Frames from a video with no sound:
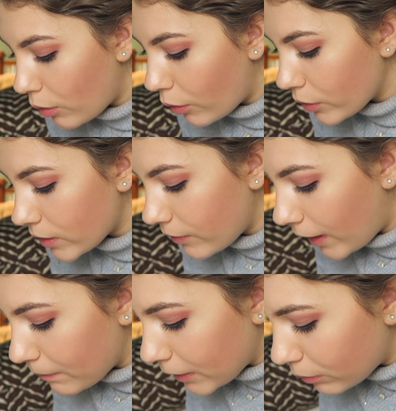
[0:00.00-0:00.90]
your host
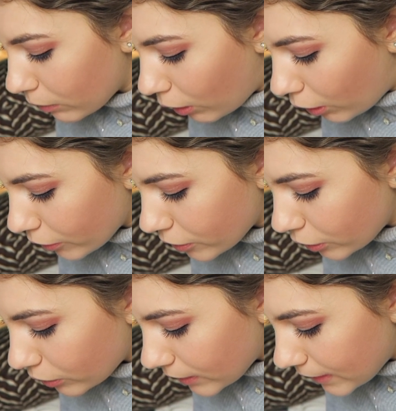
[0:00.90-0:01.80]
family will
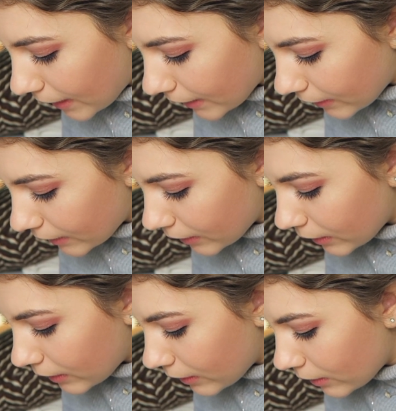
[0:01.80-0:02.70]
ask you to
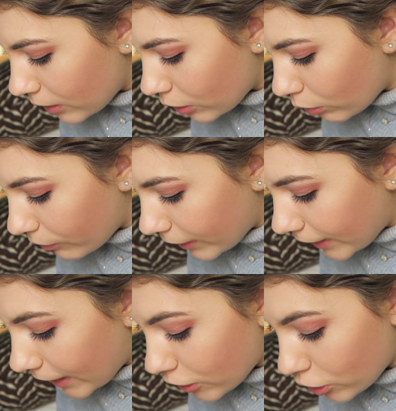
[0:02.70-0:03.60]
take your
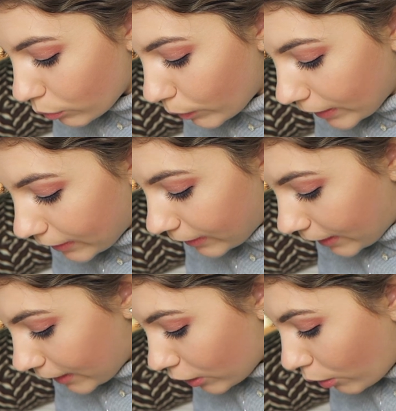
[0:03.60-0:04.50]
vacation when
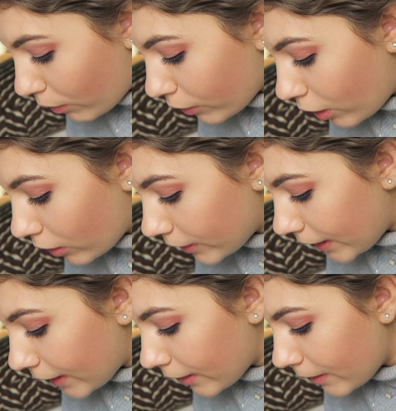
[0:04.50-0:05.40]
they go on
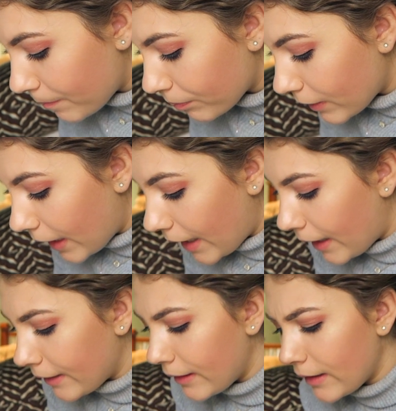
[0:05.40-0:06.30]
holiday,
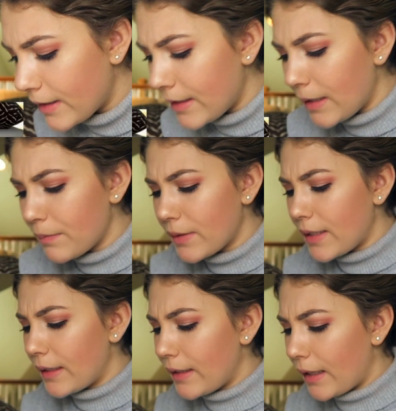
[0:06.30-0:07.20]
and it seems
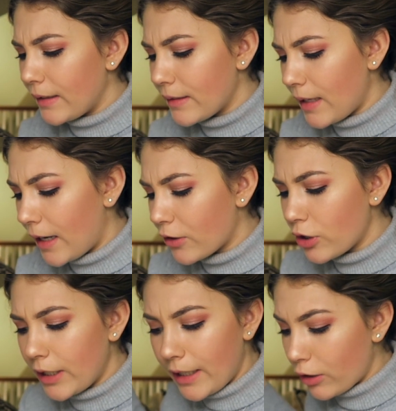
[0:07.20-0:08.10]
that is
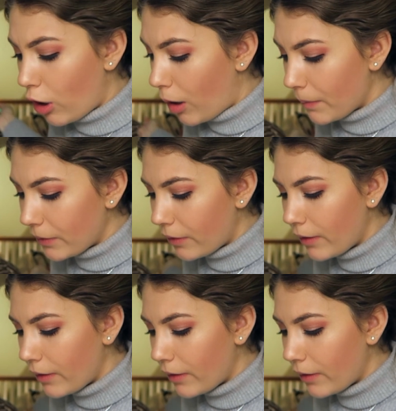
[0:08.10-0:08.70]
actually a common